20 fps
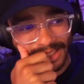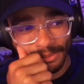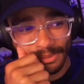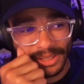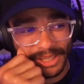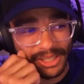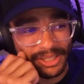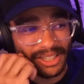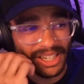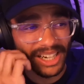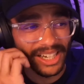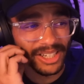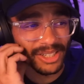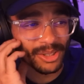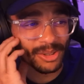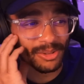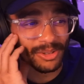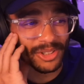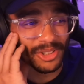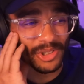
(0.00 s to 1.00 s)
I mean, you gotta
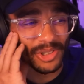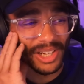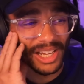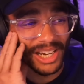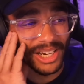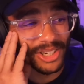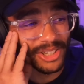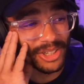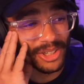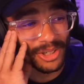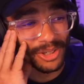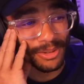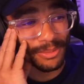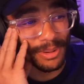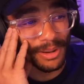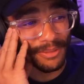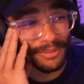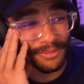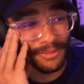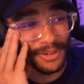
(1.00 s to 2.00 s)
do what you gotta do,
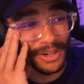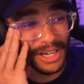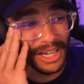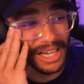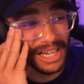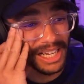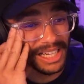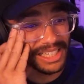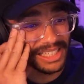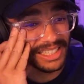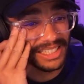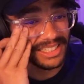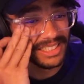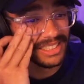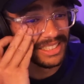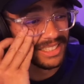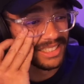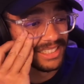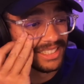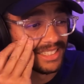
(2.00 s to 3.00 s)
but fuck.
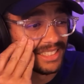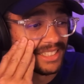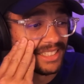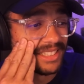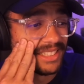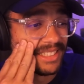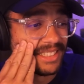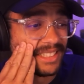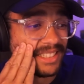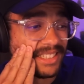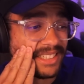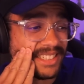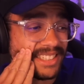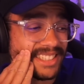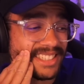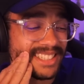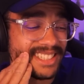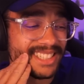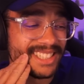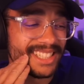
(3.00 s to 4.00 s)

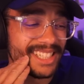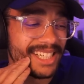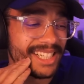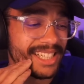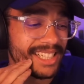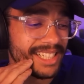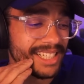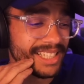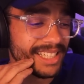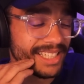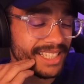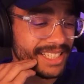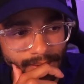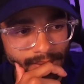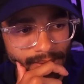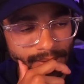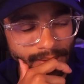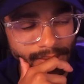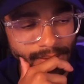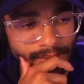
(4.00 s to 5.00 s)
Oh.
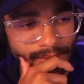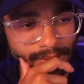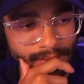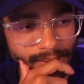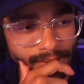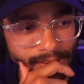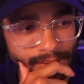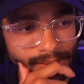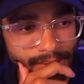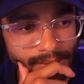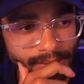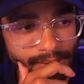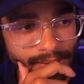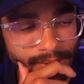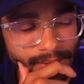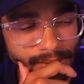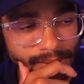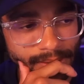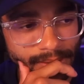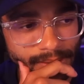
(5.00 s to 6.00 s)

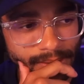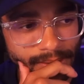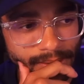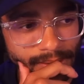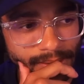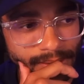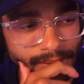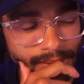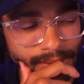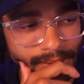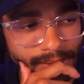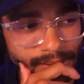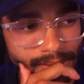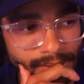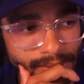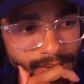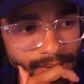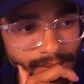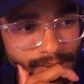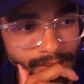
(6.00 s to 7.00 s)
Assholes you
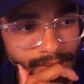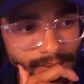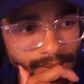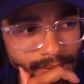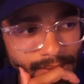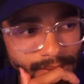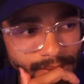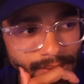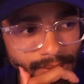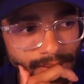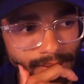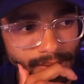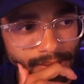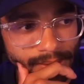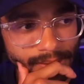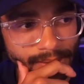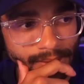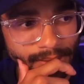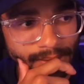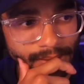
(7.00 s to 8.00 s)
worked for tried to kill
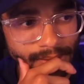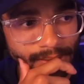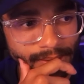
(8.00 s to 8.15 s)
me.